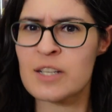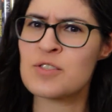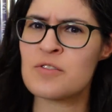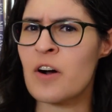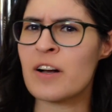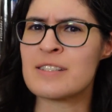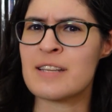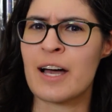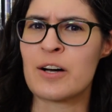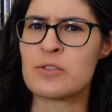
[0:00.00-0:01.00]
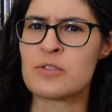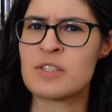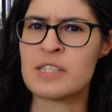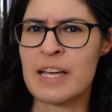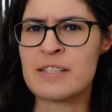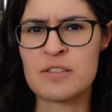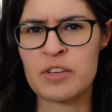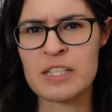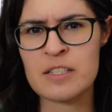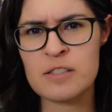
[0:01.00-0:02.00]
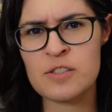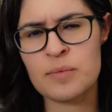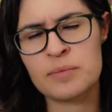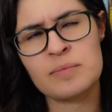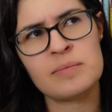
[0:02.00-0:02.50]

as far as how science advances.